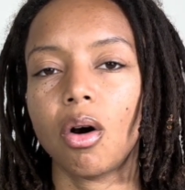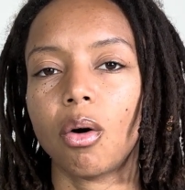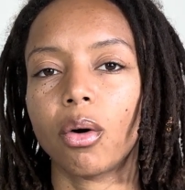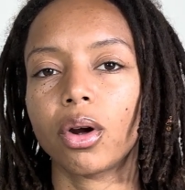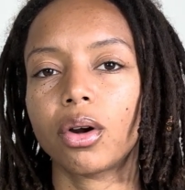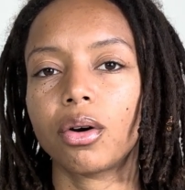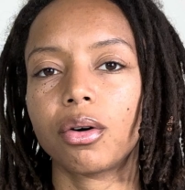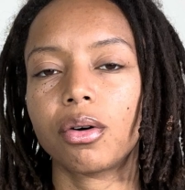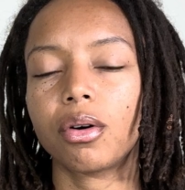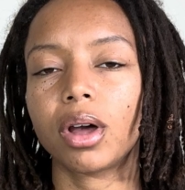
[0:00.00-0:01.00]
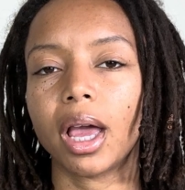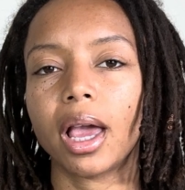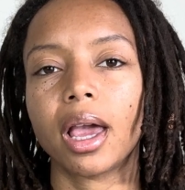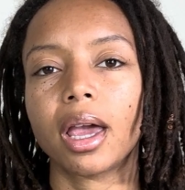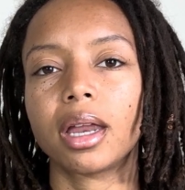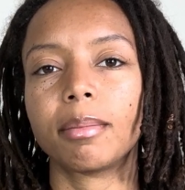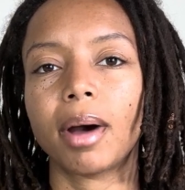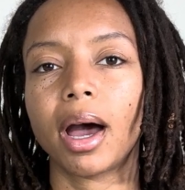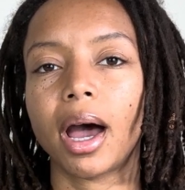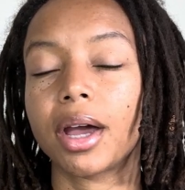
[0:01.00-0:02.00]
Oracle and
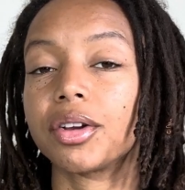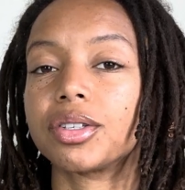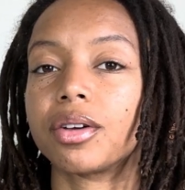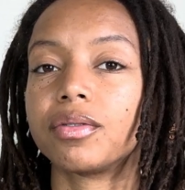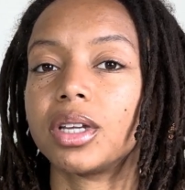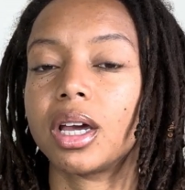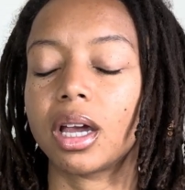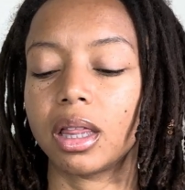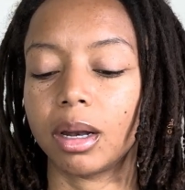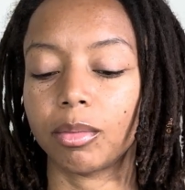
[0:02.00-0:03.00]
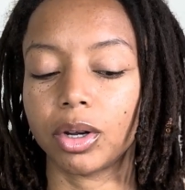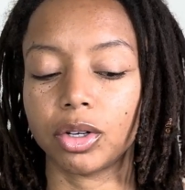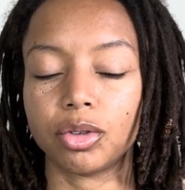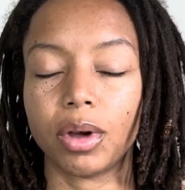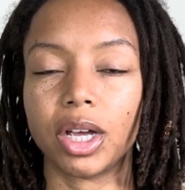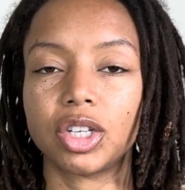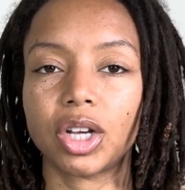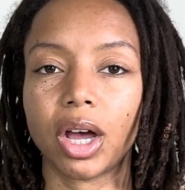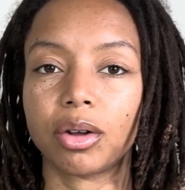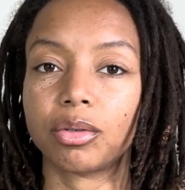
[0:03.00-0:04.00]
my Higher Self deck, and then I'm going to do a
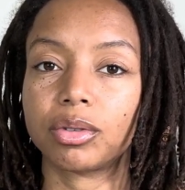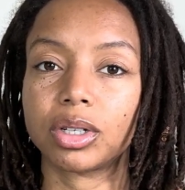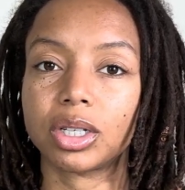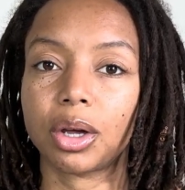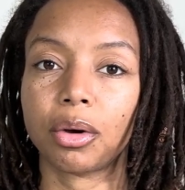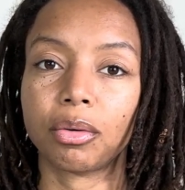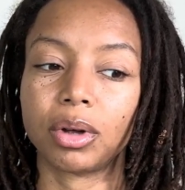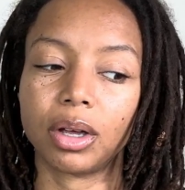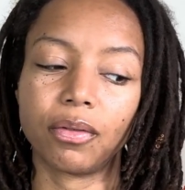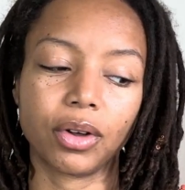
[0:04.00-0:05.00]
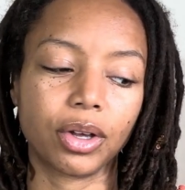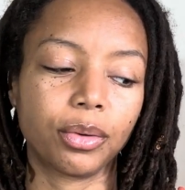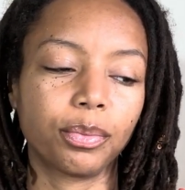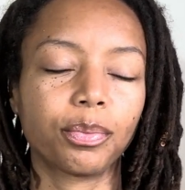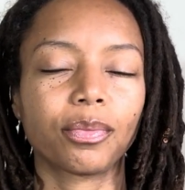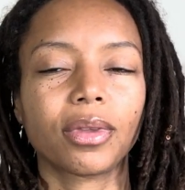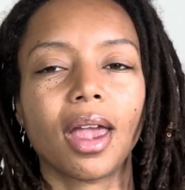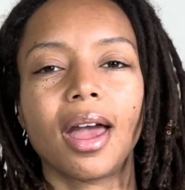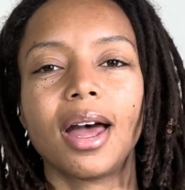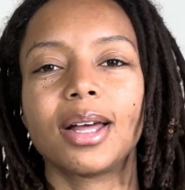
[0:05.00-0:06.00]
channeled tarot reading for you.
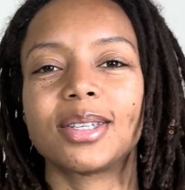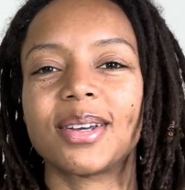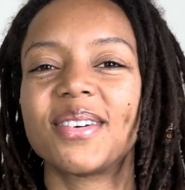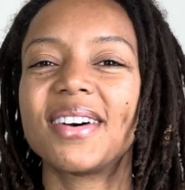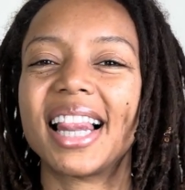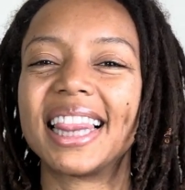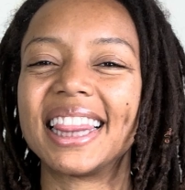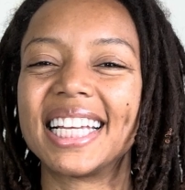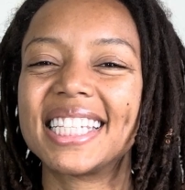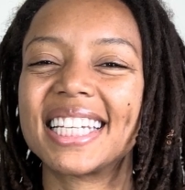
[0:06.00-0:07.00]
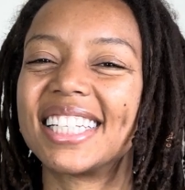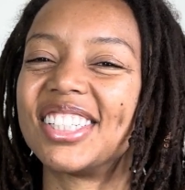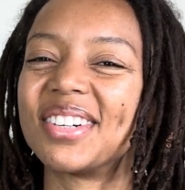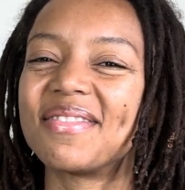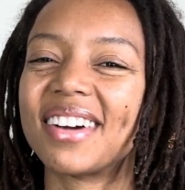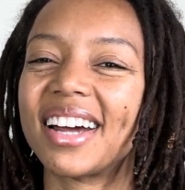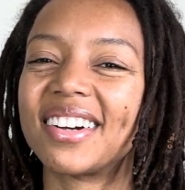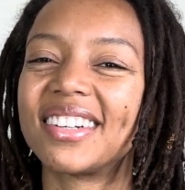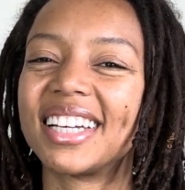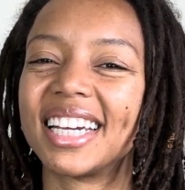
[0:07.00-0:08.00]
So let's jump right
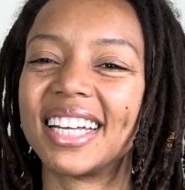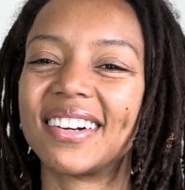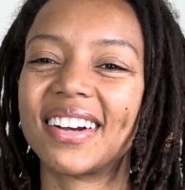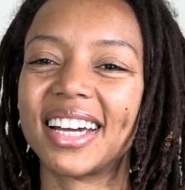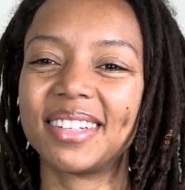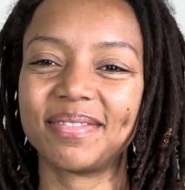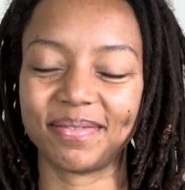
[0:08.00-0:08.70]
on in, okay?